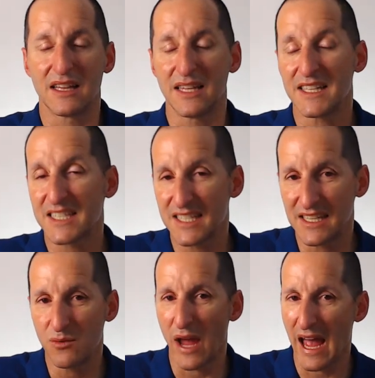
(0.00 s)
Let's
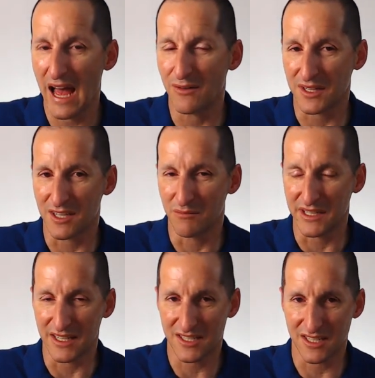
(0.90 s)
see how it can
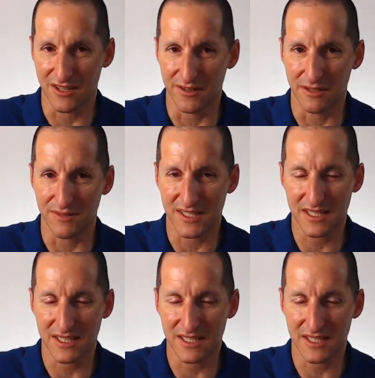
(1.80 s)
be a security